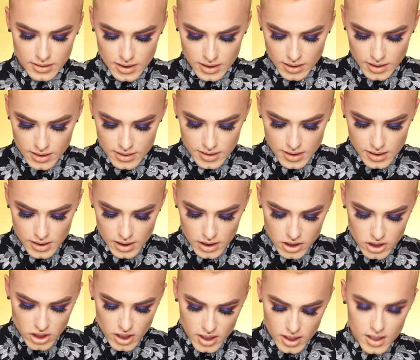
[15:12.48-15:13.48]
Did this need
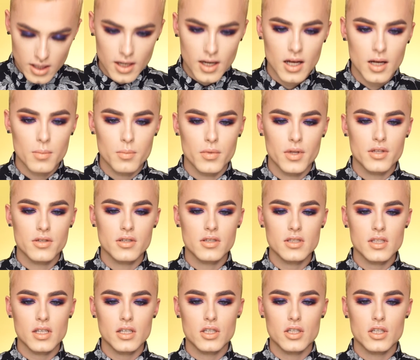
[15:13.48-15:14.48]
like shaken up? This
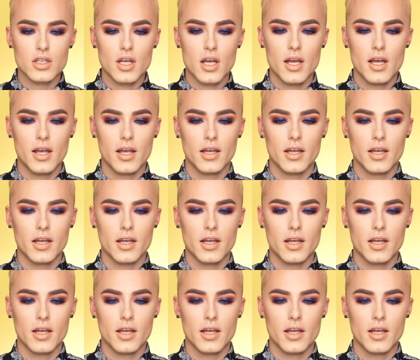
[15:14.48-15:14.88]
looks like shit.